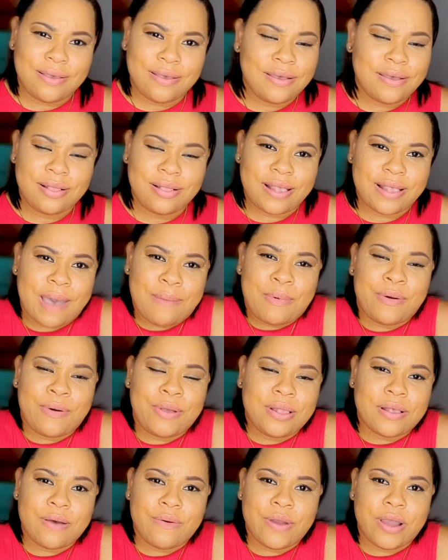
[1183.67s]
time I
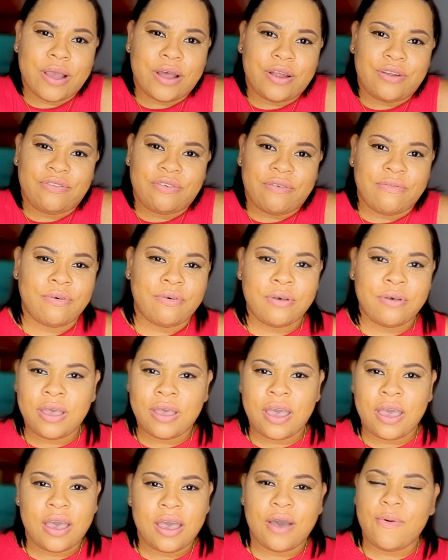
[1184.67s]
went on work and travel,
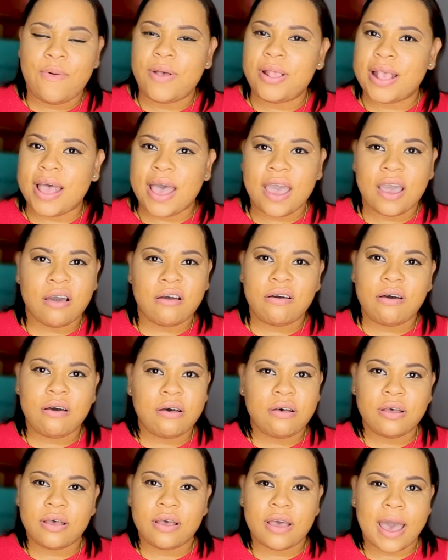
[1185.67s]
I was like, oh,
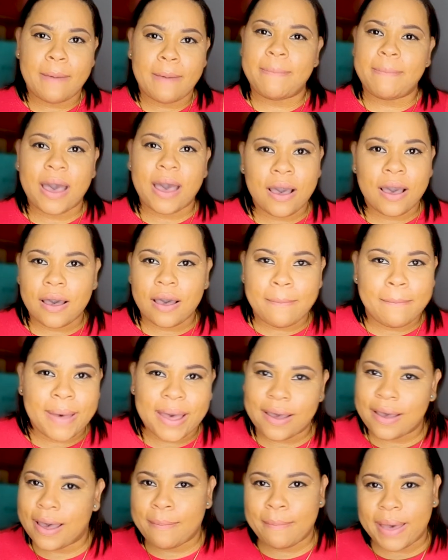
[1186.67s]
I'm
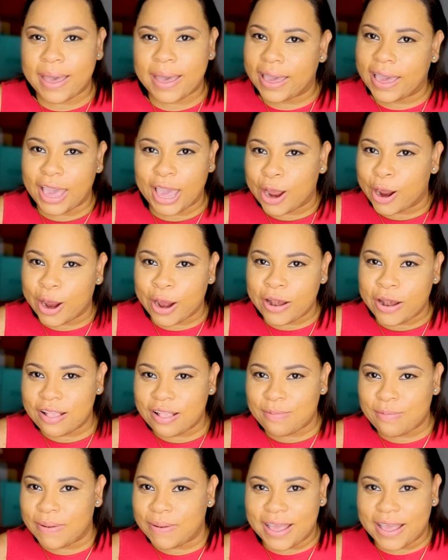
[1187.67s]
back here in this
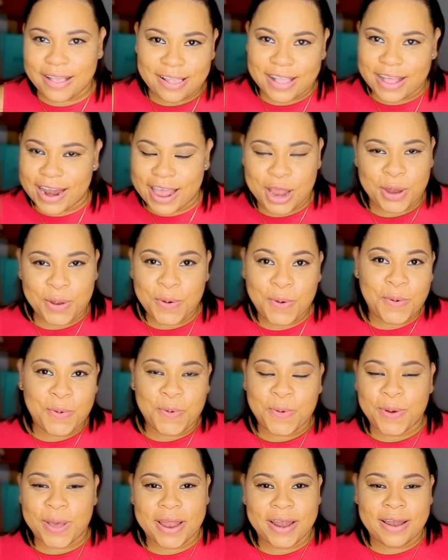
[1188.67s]
place that I
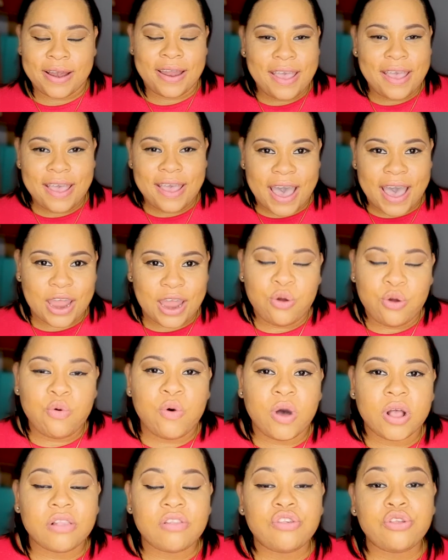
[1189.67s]
know, and I know
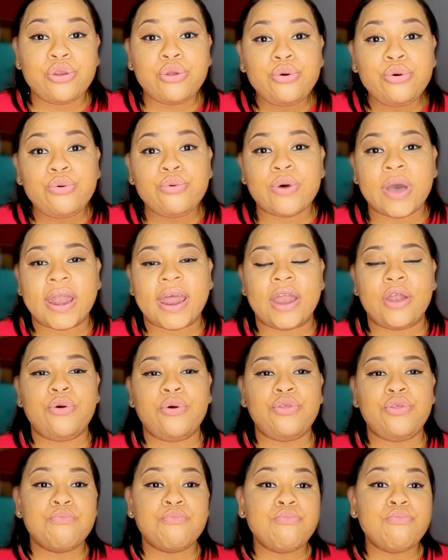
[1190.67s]
what to do, and I know
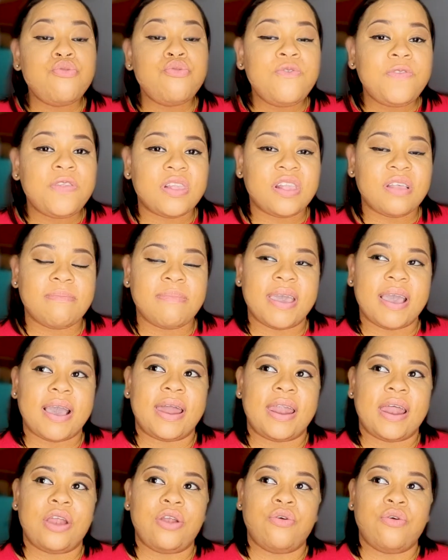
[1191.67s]
the moves to make,
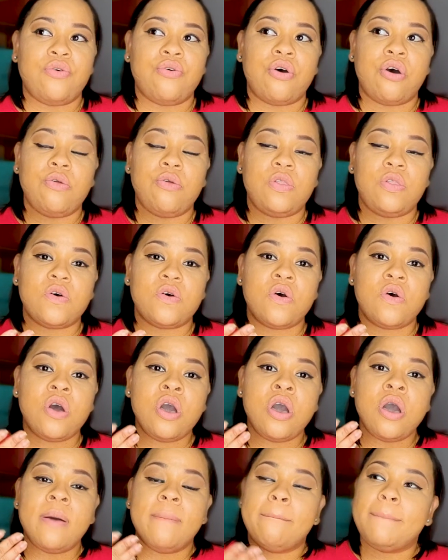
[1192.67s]
and I know how to
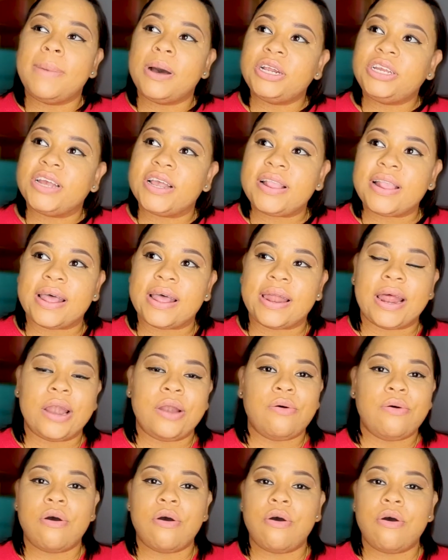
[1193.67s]
budget, and I
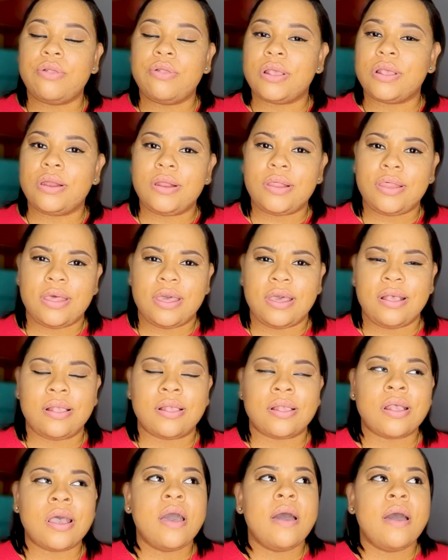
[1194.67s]
know how to do things.
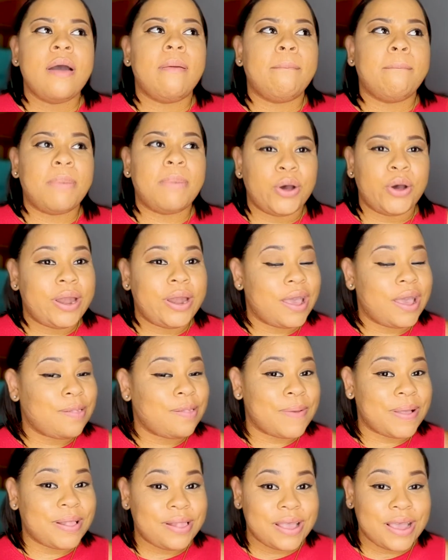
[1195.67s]
But the
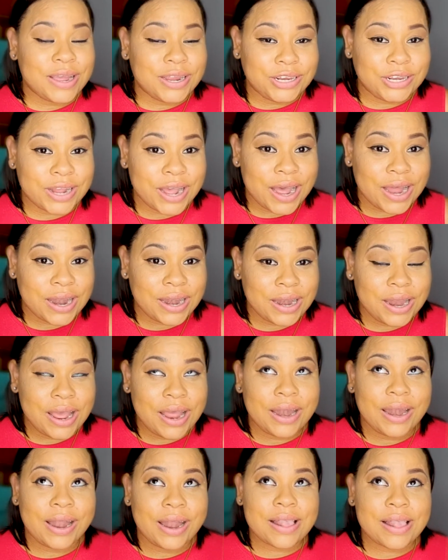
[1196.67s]
expectation
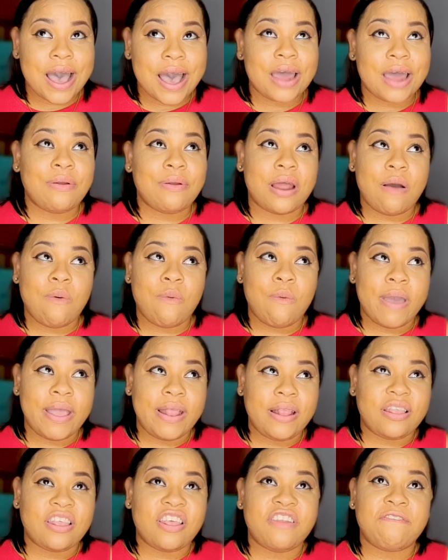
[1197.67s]
that I had when I
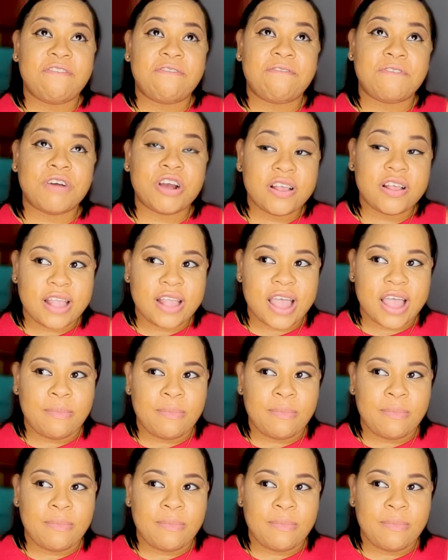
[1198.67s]
went the first time in